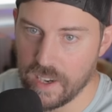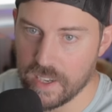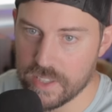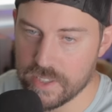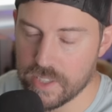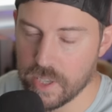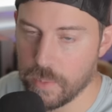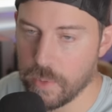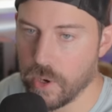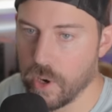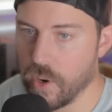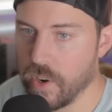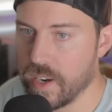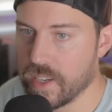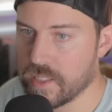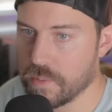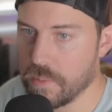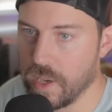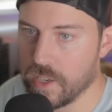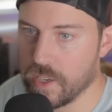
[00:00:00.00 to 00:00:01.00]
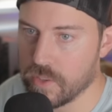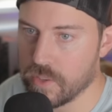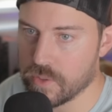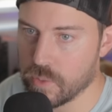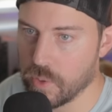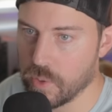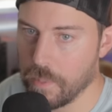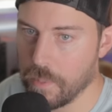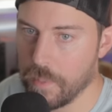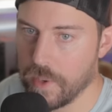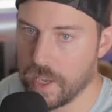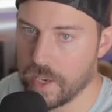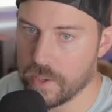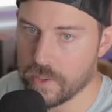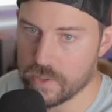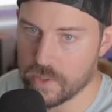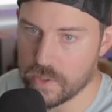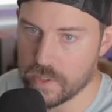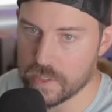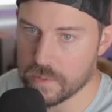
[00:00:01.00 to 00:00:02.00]
on WRX models with
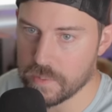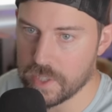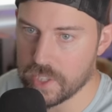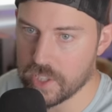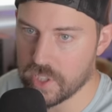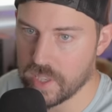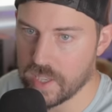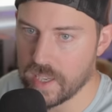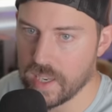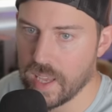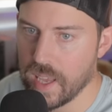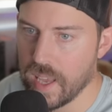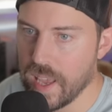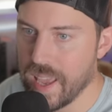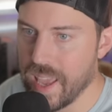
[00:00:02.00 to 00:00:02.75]
manual transmission,